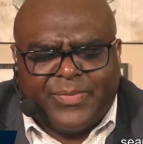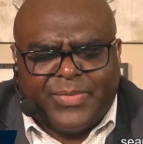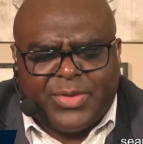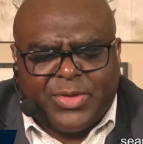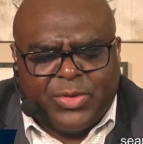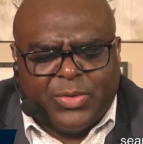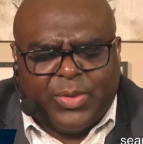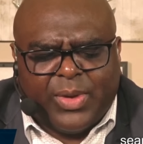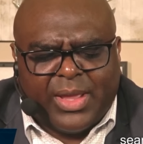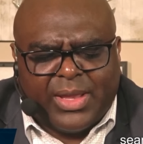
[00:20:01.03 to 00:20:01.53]

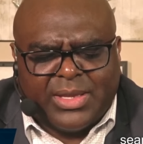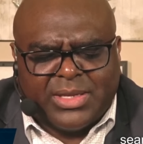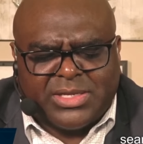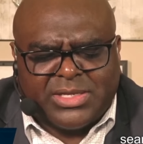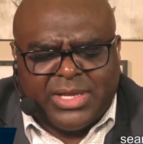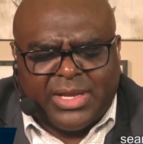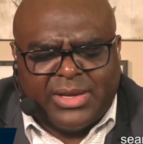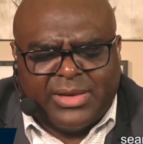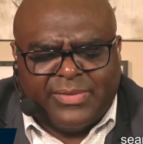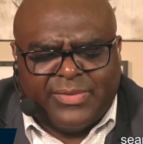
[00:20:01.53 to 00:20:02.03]
you are the
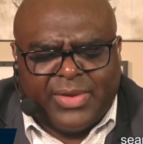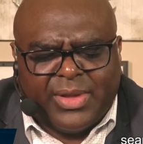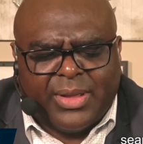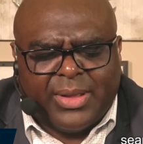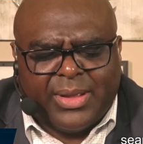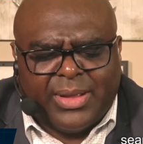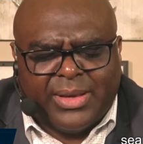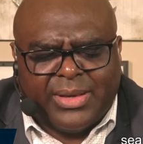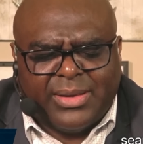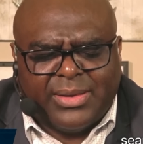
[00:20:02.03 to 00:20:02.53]
Son of
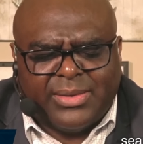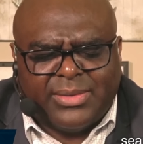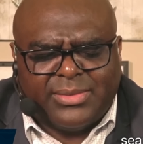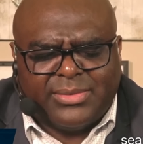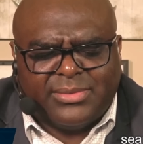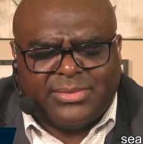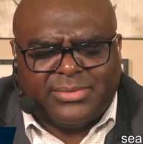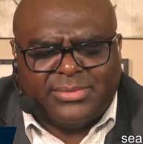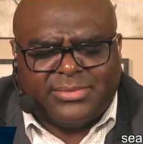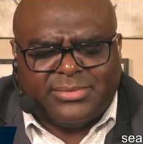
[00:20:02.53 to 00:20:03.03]
God.
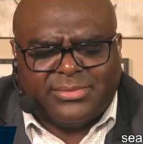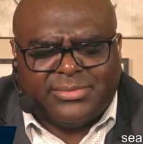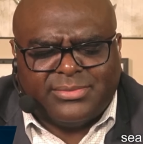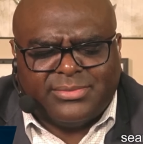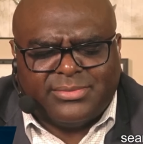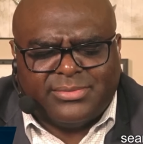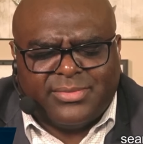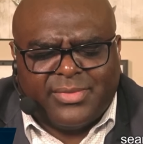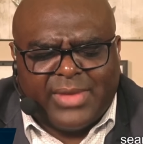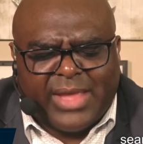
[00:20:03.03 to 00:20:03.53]

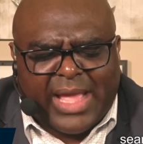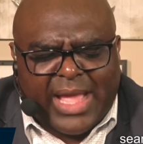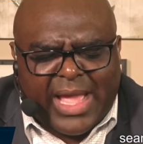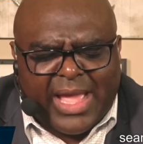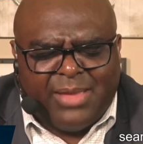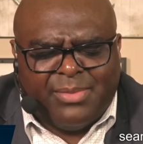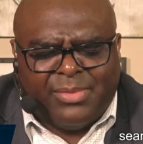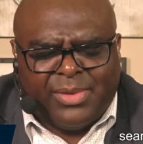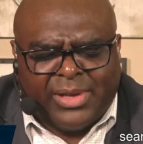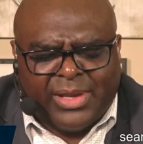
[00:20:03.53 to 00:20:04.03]
I
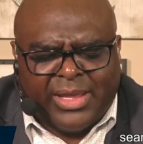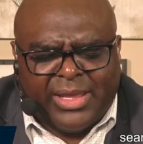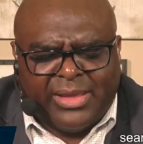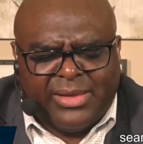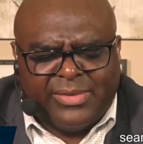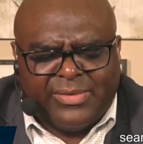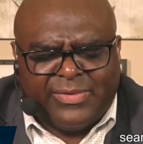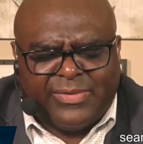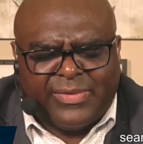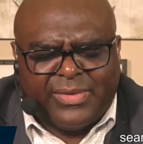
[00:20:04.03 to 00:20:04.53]

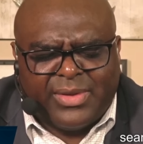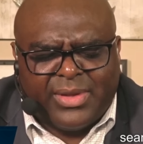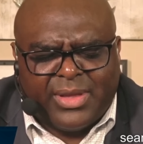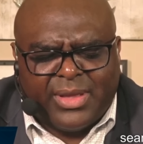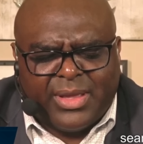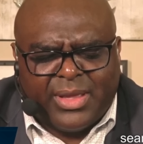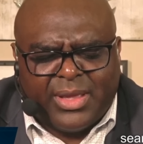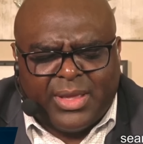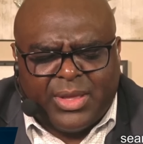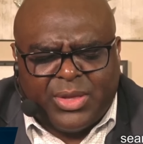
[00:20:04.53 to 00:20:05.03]
believe
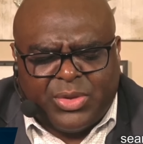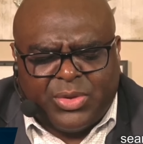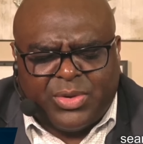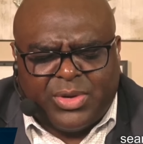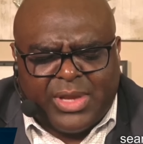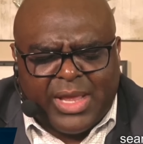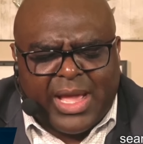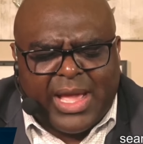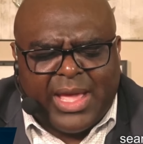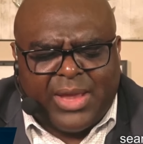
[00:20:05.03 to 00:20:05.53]
you
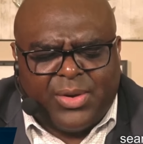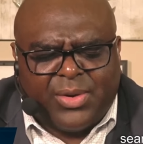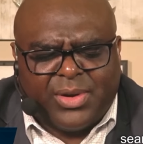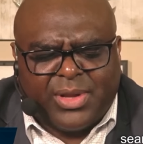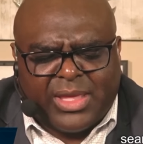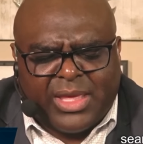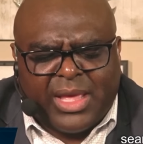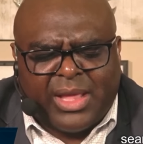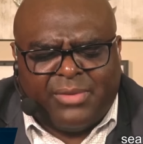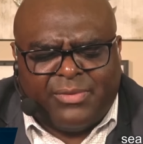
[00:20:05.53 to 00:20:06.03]
died on
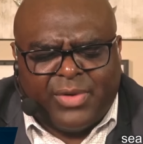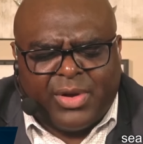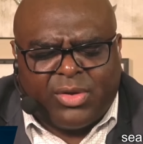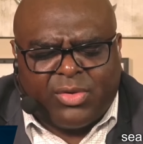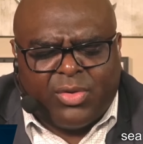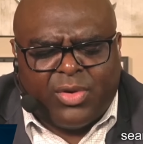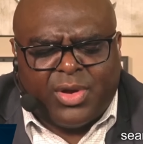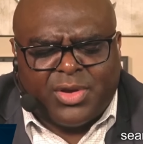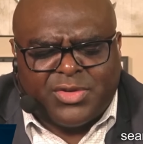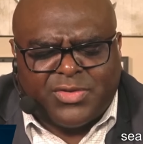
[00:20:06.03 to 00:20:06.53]
Calvary
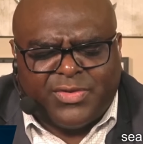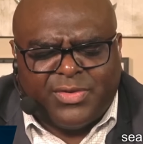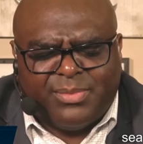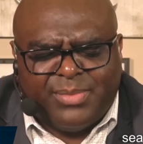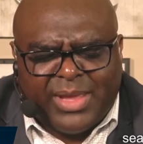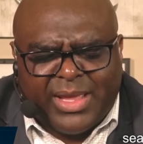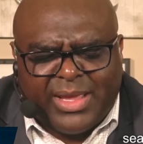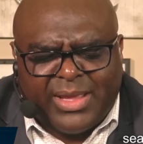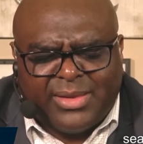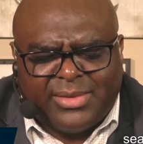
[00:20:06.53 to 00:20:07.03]
Cross for
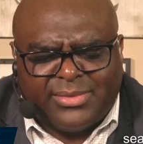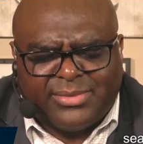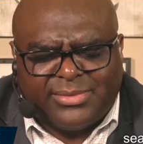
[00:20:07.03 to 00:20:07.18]
me.